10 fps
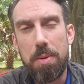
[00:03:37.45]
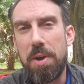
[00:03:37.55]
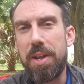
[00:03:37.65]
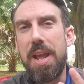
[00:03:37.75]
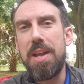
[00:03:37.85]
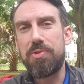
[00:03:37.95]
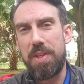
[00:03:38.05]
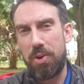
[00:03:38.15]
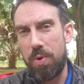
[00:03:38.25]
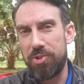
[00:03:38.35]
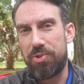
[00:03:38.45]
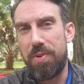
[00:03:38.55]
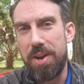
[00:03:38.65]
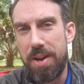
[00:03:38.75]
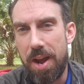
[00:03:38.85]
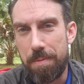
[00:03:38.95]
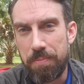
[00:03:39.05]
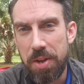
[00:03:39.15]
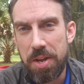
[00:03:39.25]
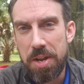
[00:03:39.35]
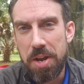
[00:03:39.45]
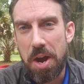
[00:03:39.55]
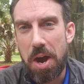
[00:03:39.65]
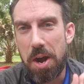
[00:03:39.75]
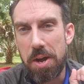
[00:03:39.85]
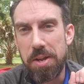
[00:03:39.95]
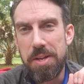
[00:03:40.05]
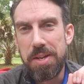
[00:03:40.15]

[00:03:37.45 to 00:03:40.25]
I'm not going to answer that question right now.